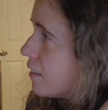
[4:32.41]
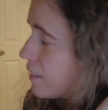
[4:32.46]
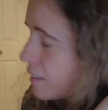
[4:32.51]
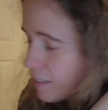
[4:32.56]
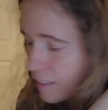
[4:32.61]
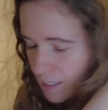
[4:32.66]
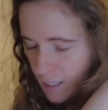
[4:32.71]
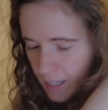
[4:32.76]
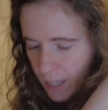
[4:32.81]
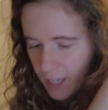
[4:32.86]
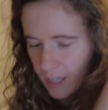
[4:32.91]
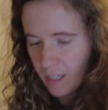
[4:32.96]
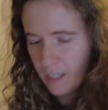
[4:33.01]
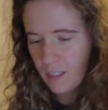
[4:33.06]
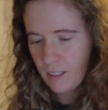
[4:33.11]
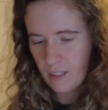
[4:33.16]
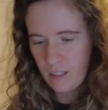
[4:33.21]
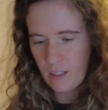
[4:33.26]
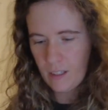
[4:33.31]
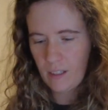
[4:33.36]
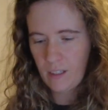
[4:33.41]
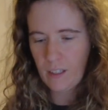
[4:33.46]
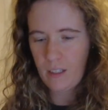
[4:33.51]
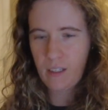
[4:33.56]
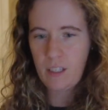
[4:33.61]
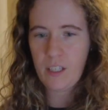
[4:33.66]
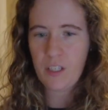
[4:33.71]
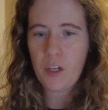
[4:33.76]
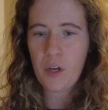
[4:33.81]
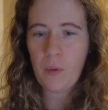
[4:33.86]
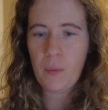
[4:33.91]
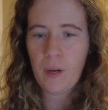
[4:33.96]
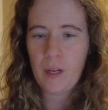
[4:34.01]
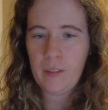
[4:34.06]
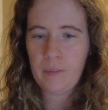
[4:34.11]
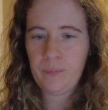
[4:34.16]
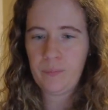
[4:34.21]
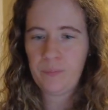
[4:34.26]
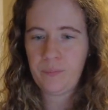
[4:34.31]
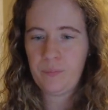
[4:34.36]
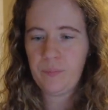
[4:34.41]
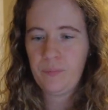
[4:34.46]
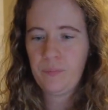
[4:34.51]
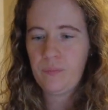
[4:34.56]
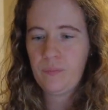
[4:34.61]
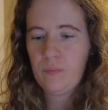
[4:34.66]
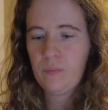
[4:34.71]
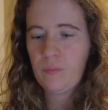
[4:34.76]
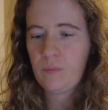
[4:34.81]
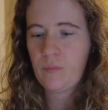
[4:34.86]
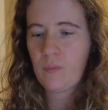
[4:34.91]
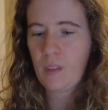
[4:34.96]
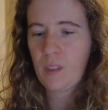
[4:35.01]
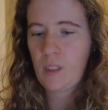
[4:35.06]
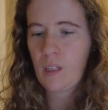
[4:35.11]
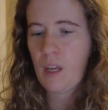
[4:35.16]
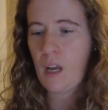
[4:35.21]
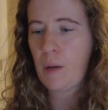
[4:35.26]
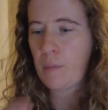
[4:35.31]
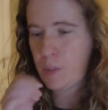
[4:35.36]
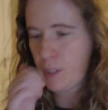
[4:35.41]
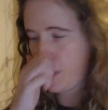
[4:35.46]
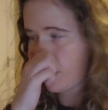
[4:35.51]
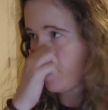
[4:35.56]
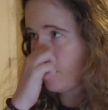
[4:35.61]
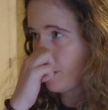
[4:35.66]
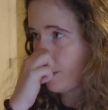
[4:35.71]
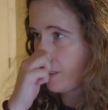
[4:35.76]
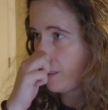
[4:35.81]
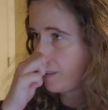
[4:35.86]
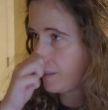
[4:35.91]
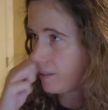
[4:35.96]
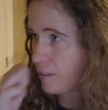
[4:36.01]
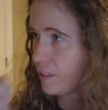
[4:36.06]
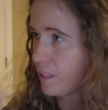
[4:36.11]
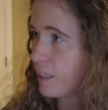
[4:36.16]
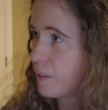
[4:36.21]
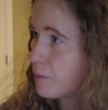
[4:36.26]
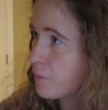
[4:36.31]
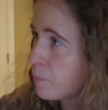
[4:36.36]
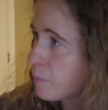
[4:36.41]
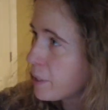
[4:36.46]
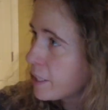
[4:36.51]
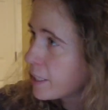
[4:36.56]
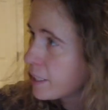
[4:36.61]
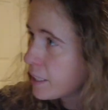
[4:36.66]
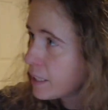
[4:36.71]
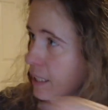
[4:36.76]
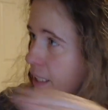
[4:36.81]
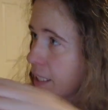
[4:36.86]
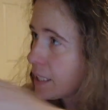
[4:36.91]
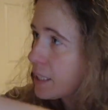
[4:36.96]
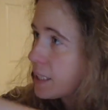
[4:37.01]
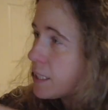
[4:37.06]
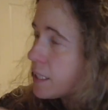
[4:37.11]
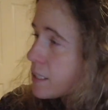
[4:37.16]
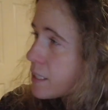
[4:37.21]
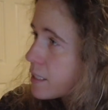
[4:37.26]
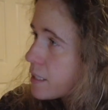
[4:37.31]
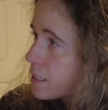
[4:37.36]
Like, you know what? I'm just gonna make it like this.